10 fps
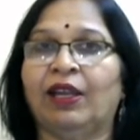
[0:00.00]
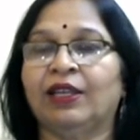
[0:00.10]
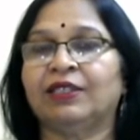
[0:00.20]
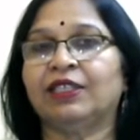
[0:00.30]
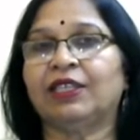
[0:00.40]

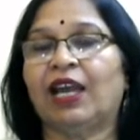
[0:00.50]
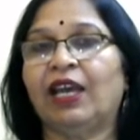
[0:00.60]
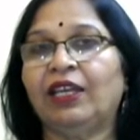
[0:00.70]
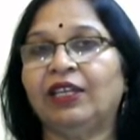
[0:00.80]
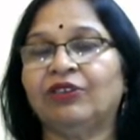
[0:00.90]
exit
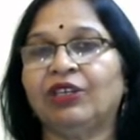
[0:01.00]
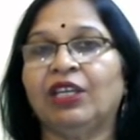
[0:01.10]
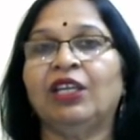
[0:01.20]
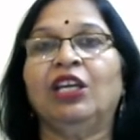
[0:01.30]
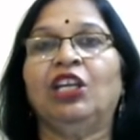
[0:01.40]
and
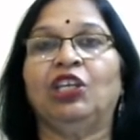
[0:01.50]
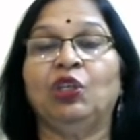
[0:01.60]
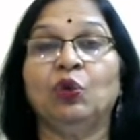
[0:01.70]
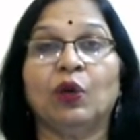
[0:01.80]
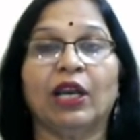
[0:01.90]
entry,
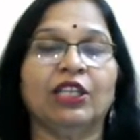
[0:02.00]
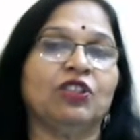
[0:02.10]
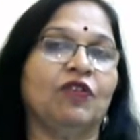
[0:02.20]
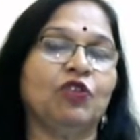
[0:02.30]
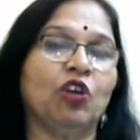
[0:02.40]
new
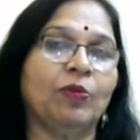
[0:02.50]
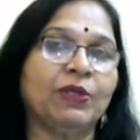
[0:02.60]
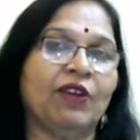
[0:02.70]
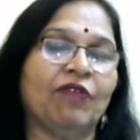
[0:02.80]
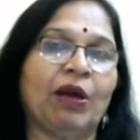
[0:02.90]
kinds of
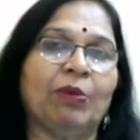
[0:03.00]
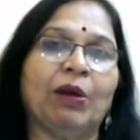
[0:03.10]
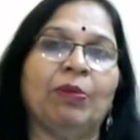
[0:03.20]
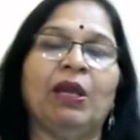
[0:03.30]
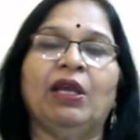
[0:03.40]
jobs have come
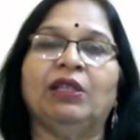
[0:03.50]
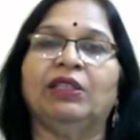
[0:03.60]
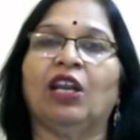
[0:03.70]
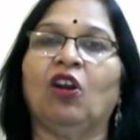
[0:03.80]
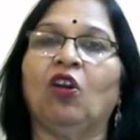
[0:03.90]
up.
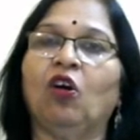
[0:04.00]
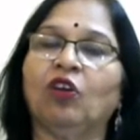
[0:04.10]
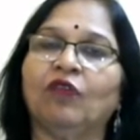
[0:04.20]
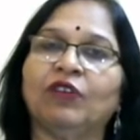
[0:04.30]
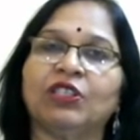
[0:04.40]
There are a
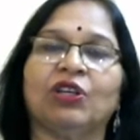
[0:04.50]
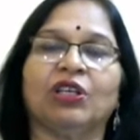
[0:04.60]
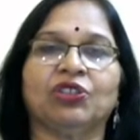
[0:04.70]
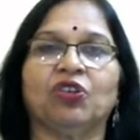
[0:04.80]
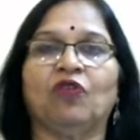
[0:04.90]
lot of
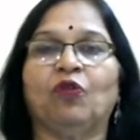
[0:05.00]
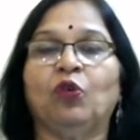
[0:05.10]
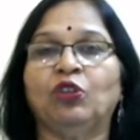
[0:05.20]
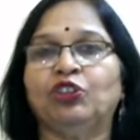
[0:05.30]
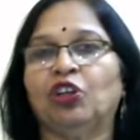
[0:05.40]
destruction of
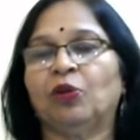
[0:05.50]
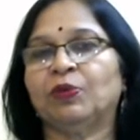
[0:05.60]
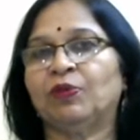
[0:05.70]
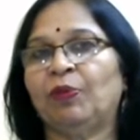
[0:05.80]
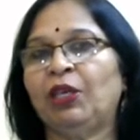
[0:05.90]
old
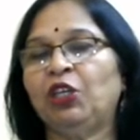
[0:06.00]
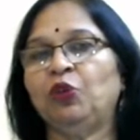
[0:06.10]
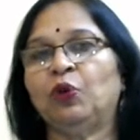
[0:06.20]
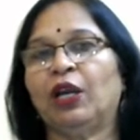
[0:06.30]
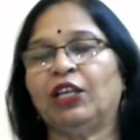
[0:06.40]
jobs, many
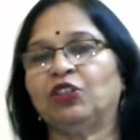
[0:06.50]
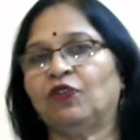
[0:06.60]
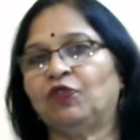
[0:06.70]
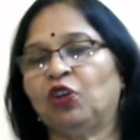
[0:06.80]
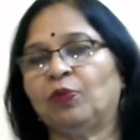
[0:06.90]
new kinds
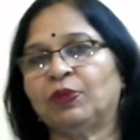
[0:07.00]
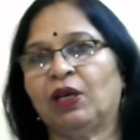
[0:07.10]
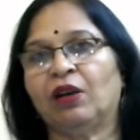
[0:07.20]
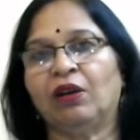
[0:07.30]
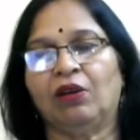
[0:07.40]
of jobs
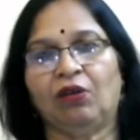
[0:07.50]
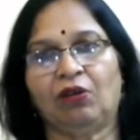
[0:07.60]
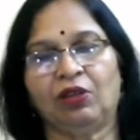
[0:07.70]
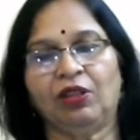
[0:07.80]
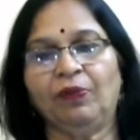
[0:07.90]
are
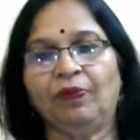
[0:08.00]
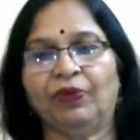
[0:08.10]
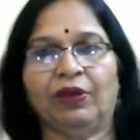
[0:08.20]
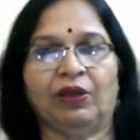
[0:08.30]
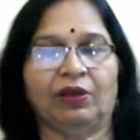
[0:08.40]
on the
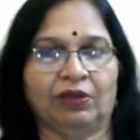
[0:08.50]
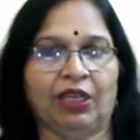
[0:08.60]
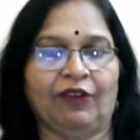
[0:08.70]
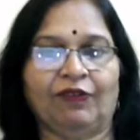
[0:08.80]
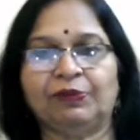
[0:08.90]

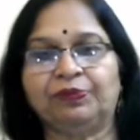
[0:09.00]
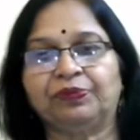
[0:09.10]
end.